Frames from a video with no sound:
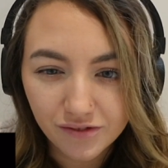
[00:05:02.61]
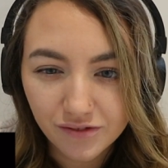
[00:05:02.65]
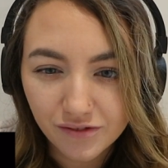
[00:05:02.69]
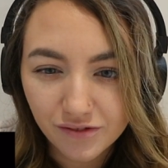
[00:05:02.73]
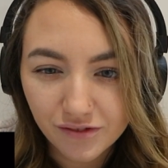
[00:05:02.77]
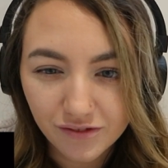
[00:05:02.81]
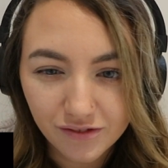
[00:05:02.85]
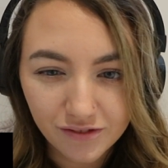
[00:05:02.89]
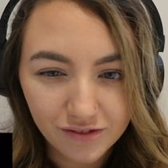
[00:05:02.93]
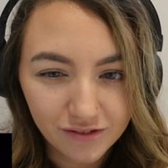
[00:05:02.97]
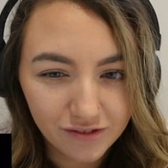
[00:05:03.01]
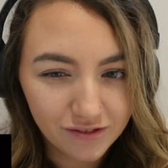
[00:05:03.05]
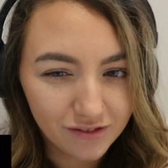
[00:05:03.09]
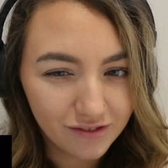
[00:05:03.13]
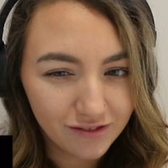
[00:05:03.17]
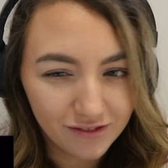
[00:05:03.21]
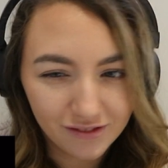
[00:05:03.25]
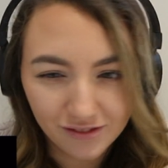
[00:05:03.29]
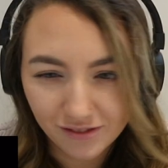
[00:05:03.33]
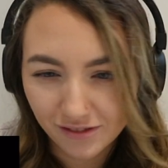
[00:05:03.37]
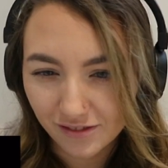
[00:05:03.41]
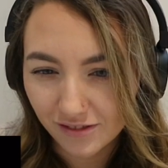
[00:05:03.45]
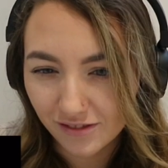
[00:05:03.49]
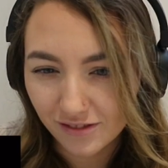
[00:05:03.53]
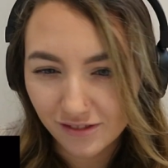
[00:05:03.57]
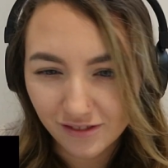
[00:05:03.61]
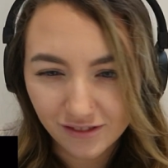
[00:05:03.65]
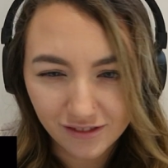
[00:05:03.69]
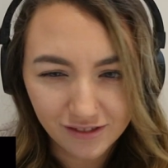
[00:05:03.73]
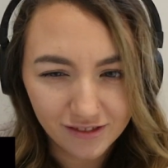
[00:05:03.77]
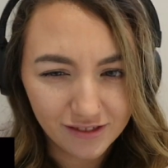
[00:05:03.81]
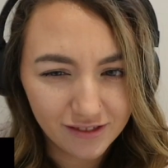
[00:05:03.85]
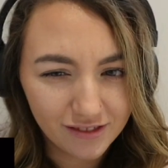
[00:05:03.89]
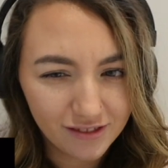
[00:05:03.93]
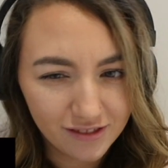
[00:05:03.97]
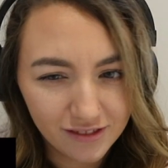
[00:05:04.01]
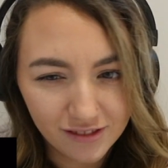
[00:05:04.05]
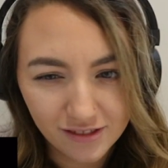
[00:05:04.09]
Only one bluesman, I'm starting
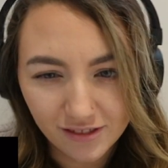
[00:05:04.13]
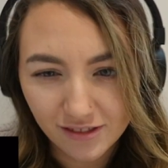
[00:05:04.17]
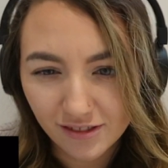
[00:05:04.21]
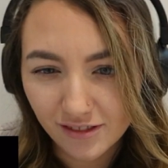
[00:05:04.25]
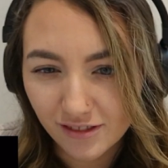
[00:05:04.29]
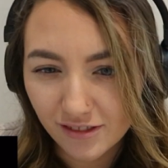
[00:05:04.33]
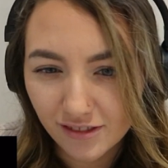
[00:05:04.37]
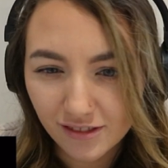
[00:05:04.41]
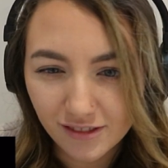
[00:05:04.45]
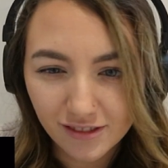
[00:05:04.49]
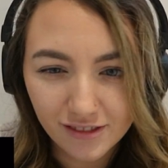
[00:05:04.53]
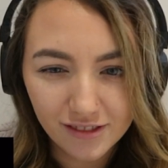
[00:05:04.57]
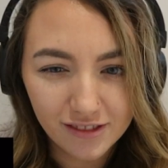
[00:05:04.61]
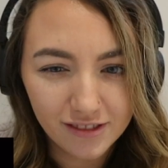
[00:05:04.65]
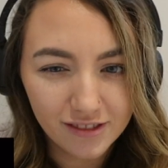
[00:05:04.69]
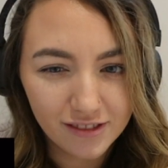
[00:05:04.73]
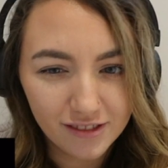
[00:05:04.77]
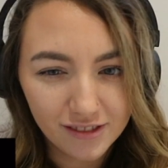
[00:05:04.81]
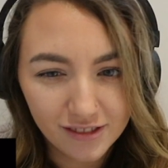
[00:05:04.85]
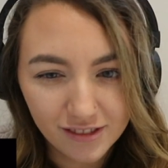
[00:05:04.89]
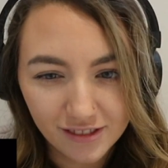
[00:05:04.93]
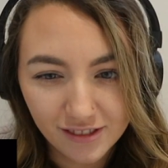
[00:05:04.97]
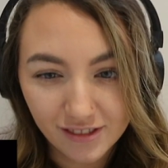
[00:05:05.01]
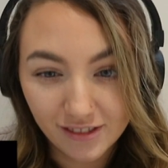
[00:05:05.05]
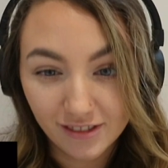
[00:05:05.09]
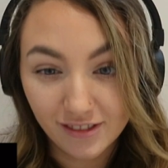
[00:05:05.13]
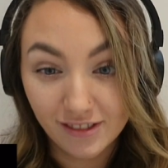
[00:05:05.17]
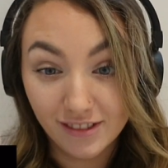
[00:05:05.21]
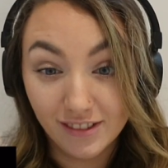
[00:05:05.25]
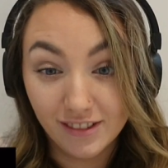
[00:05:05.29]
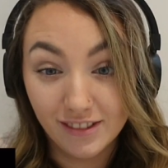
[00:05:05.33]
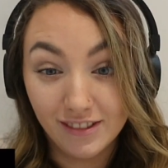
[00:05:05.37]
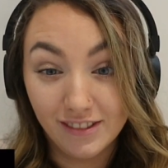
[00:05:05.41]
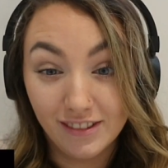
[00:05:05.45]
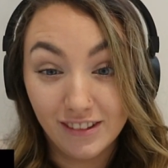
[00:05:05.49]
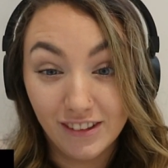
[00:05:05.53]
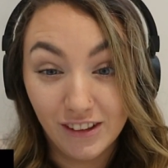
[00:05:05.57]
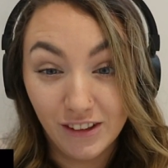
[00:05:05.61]
to get racist. Shit be getting real in that
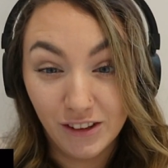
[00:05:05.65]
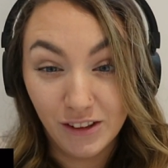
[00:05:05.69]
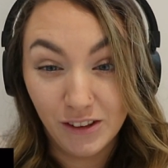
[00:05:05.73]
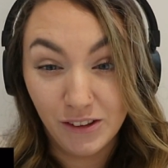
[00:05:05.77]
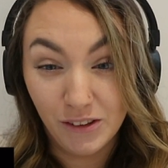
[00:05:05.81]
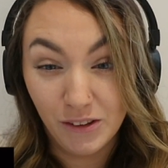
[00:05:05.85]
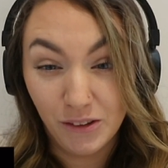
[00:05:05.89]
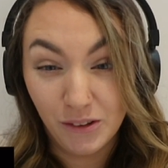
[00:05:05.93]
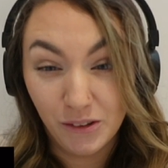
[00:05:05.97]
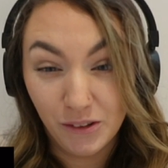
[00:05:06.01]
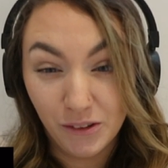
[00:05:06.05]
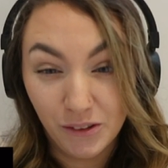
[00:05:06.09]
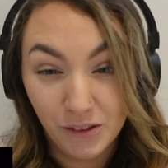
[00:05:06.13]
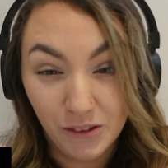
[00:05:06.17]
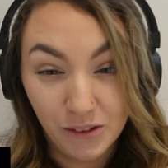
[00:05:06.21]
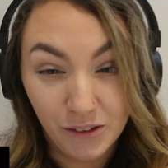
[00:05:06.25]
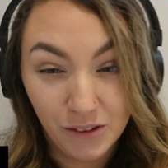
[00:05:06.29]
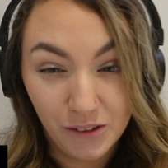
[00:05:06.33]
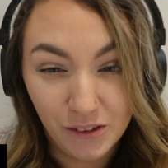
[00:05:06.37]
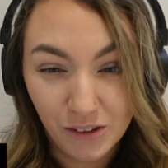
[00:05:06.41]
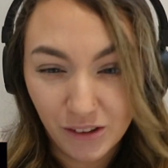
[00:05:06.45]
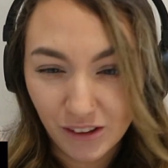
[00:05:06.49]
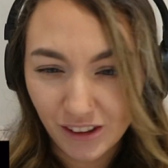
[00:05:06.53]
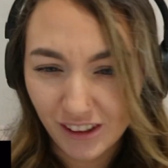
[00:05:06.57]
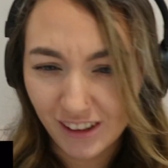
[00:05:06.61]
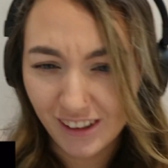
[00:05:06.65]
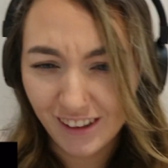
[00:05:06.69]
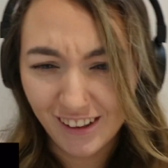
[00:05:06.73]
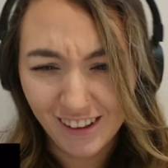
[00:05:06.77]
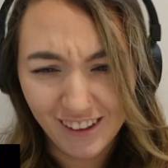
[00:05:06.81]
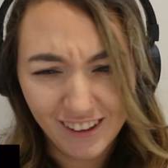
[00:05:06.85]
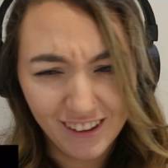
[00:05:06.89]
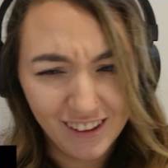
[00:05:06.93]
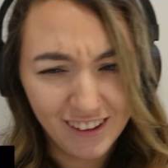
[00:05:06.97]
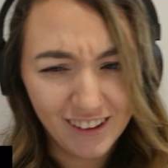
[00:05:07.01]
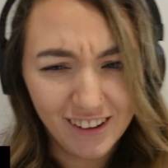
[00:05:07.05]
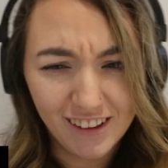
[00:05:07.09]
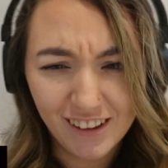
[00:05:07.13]
feeling, I'm chasers. Can't go back
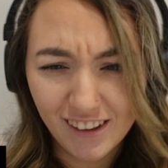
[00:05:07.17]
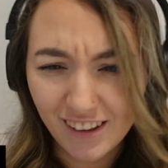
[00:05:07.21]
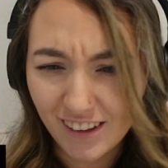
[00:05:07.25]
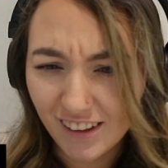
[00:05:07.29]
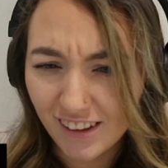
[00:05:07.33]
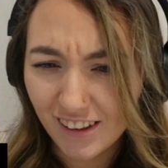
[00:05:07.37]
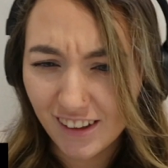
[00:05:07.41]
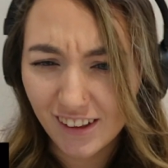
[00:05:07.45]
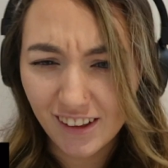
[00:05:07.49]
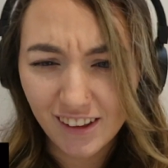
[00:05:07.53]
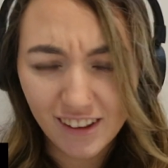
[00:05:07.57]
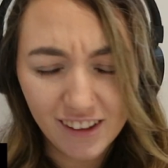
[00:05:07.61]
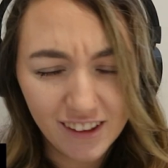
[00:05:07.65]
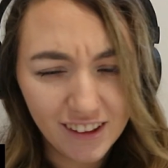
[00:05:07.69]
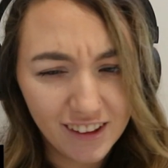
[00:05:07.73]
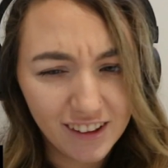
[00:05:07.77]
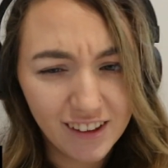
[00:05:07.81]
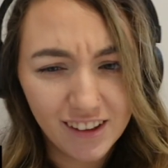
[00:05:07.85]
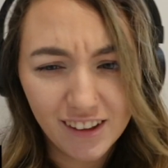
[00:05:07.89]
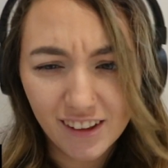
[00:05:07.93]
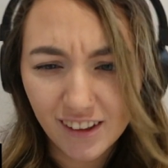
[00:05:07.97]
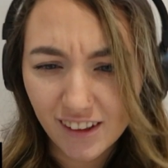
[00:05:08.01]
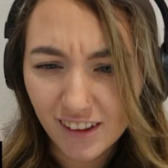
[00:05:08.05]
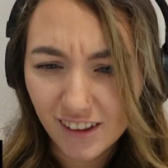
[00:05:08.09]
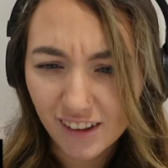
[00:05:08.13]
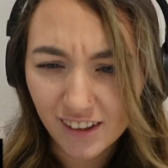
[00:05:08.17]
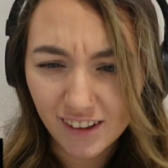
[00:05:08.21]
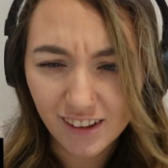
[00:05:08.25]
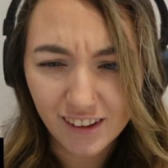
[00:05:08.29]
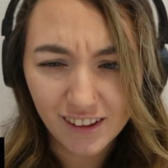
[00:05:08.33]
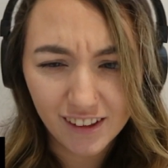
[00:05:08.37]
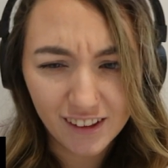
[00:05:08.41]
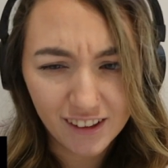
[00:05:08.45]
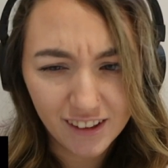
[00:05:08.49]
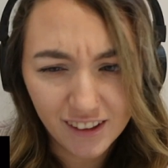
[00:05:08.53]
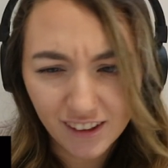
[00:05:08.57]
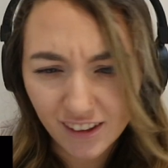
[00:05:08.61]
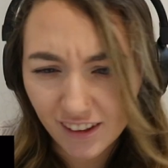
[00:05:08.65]
now, I got too many cases. You don't look
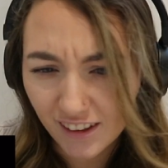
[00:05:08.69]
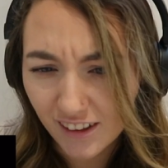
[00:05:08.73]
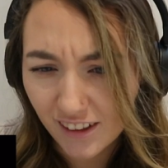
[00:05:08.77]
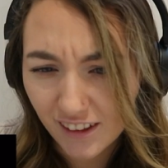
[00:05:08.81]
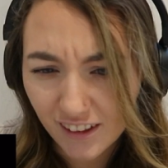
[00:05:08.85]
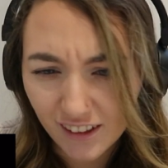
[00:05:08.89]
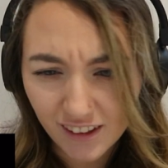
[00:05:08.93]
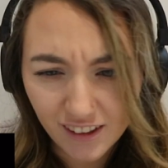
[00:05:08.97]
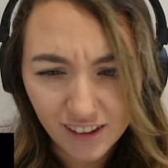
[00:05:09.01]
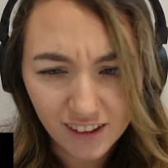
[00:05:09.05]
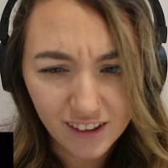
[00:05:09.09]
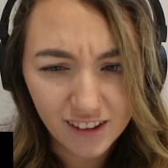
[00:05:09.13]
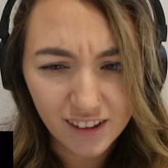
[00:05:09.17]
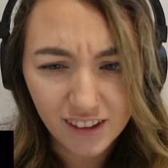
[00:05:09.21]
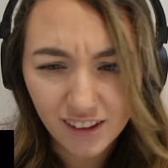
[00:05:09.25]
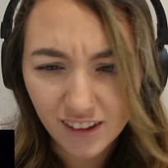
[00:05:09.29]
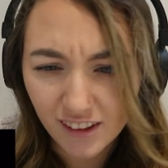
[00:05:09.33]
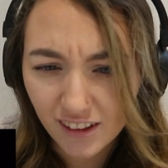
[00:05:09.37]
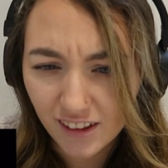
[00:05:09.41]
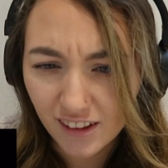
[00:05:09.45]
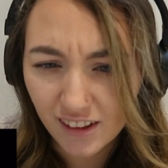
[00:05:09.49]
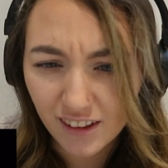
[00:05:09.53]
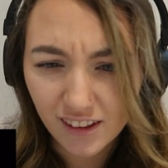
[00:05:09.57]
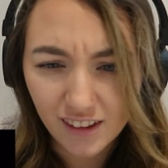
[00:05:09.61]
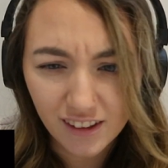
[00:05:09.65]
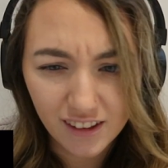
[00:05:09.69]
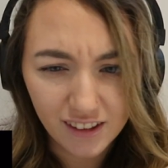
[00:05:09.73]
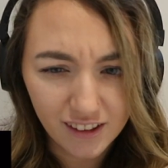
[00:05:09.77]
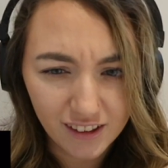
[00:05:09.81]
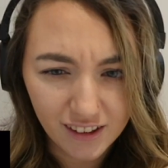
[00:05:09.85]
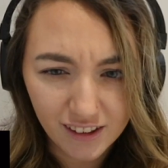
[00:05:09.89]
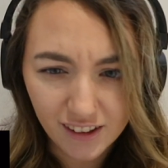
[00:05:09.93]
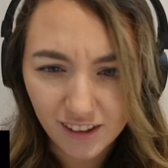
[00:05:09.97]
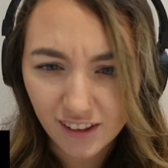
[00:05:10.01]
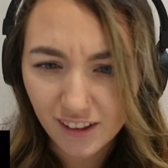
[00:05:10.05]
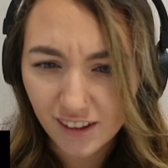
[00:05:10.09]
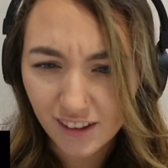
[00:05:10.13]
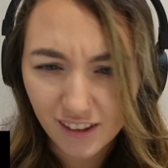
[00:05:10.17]
familiar, see too many faces. Nigga,
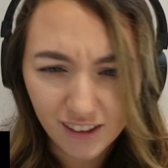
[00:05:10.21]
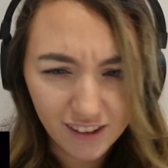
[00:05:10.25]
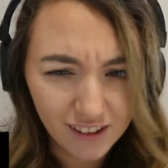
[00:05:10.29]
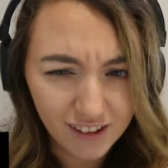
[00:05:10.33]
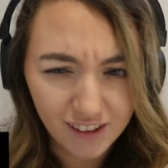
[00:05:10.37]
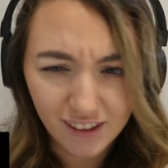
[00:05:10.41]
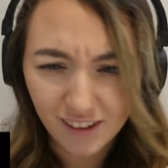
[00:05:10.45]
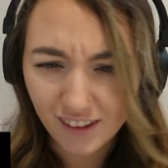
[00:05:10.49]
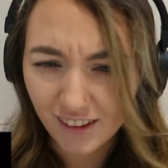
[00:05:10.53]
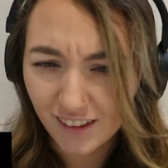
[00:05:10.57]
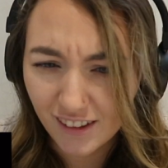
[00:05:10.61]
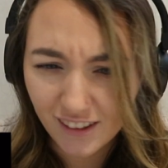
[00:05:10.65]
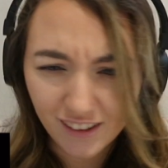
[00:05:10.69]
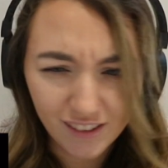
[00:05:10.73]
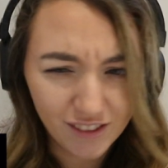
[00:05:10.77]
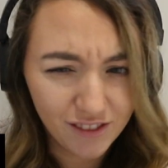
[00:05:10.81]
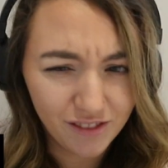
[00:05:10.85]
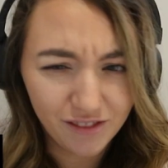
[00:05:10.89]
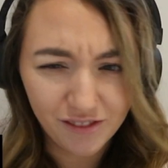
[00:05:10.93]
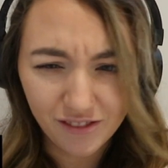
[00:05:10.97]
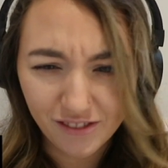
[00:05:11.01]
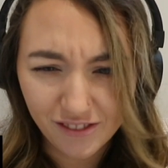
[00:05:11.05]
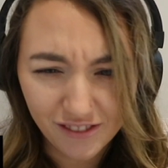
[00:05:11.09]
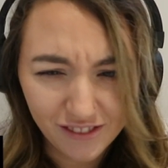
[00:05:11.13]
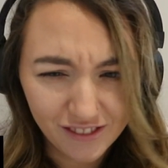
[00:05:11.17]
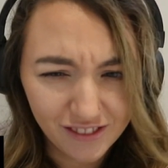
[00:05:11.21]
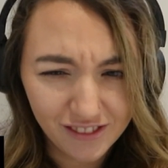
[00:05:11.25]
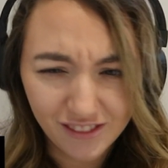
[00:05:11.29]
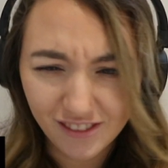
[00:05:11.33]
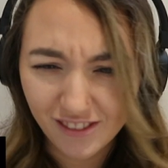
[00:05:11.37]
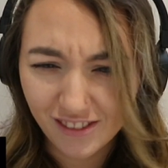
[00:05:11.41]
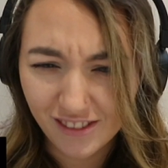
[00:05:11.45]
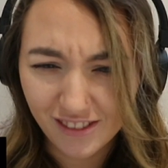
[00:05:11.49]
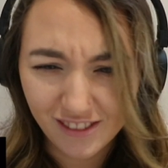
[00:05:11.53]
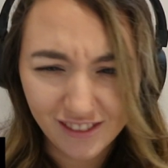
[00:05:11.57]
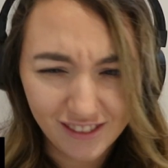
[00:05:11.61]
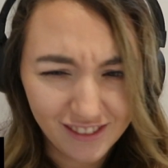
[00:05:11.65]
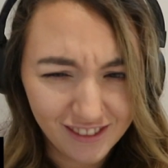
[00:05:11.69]
you in the way, and bitch, I'm your
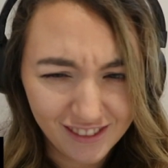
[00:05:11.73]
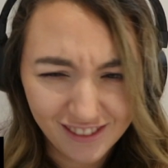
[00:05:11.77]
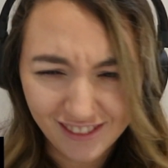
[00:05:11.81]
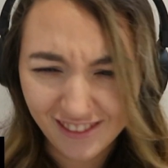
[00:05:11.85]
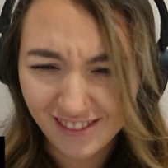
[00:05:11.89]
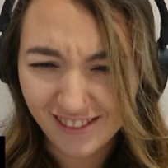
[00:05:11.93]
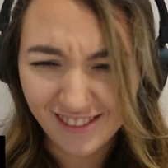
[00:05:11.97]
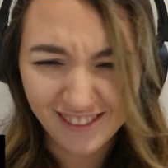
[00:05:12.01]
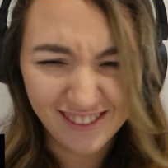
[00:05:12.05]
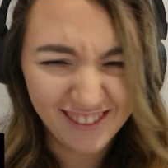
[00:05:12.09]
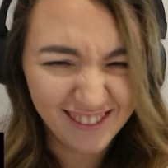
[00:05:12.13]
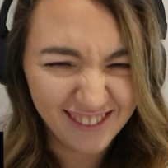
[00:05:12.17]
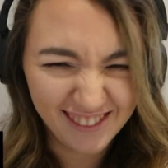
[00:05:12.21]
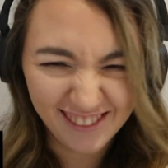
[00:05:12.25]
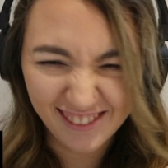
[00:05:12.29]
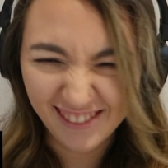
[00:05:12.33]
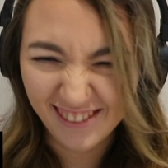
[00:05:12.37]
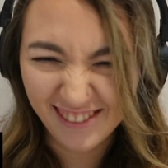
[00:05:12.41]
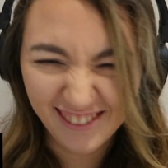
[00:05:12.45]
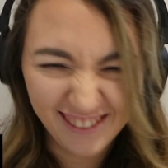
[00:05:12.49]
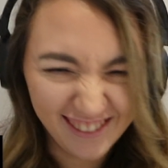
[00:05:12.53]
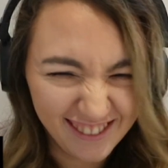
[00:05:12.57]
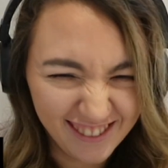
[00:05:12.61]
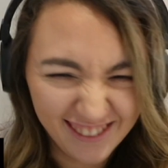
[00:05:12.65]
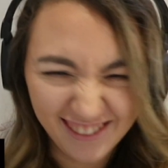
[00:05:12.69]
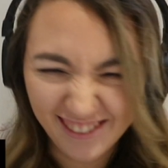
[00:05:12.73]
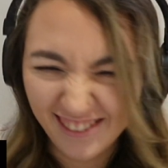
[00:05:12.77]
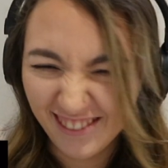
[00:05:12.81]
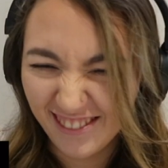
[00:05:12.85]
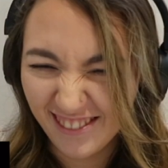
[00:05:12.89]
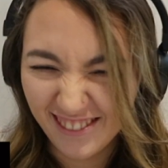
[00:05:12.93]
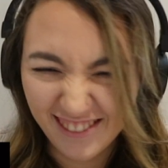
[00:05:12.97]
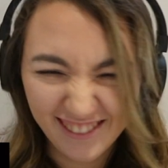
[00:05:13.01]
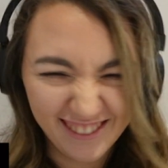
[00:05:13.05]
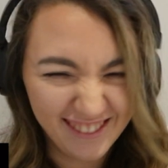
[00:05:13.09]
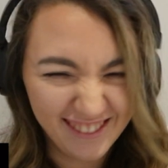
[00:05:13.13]
replacement. Rob, who take what you tweaking?